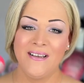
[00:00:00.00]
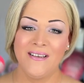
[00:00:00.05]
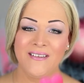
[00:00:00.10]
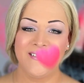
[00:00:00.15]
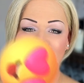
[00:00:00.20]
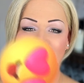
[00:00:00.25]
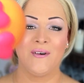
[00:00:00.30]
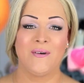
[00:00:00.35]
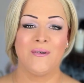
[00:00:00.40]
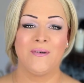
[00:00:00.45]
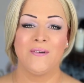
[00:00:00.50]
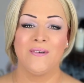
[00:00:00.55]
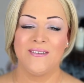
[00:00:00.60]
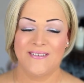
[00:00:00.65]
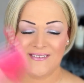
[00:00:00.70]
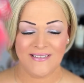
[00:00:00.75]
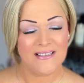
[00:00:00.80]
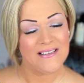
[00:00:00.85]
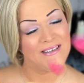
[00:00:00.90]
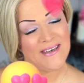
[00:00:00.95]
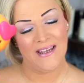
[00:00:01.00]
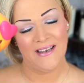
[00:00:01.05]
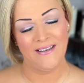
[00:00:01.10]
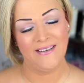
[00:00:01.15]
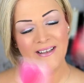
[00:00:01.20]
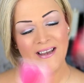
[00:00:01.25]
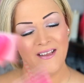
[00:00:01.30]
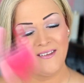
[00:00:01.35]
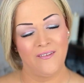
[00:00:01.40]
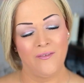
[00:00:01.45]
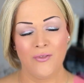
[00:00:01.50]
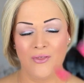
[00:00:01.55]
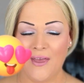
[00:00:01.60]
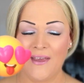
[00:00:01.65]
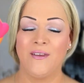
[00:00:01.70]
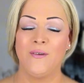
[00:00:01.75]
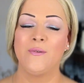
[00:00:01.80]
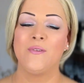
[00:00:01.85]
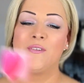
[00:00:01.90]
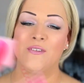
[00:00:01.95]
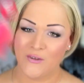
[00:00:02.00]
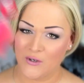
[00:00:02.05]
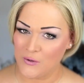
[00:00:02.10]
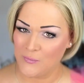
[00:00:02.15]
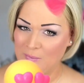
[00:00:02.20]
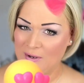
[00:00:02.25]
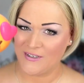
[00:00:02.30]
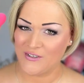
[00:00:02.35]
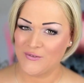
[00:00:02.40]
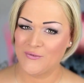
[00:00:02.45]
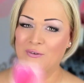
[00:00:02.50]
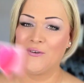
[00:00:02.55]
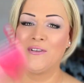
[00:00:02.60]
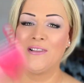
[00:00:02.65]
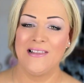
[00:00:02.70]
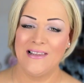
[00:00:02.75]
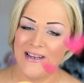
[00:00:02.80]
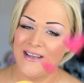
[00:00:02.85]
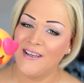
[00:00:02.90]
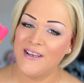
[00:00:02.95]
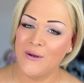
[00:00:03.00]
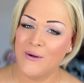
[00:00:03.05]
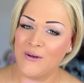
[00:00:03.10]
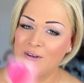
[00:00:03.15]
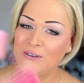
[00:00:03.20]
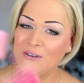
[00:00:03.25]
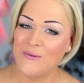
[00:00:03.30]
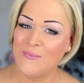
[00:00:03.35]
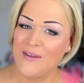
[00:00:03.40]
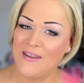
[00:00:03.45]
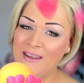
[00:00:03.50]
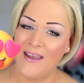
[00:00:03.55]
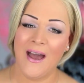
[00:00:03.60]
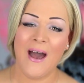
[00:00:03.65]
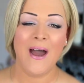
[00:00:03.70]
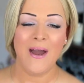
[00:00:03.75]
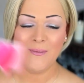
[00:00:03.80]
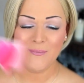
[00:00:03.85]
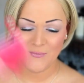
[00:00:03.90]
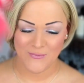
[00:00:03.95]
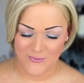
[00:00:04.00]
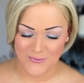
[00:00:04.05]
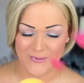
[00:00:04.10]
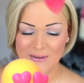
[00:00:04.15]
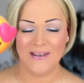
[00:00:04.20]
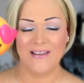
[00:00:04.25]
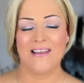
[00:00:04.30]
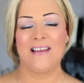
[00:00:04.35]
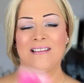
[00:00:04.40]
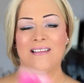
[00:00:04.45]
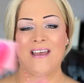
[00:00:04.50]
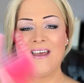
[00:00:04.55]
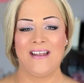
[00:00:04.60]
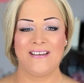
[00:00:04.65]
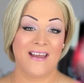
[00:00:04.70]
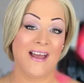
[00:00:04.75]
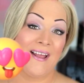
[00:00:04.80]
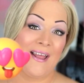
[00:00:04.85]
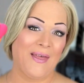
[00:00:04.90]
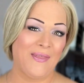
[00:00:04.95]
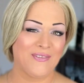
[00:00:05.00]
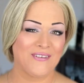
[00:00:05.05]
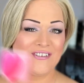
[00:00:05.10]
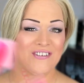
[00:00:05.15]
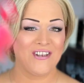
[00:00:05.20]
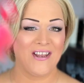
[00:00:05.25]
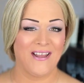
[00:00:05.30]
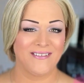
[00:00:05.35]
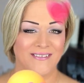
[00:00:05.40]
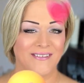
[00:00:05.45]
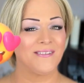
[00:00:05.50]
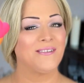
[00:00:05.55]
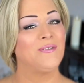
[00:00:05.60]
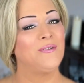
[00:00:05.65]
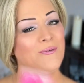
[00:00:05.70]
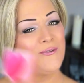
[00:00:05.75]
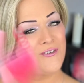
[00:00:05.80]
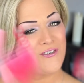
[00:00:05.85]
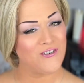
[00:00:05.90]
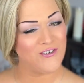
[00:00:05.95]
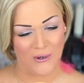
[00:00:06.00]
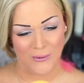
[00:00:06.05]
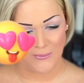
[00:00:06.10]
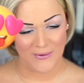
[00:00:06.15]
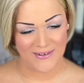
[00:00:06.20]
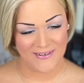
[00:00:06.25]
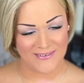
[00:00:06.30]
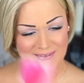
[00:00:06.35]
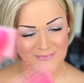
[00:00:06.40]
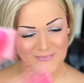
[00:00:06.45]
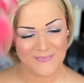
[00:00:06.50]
So, Silke and Jan, thank you so much for lending her to me. I'm really glad I get the chance to show it.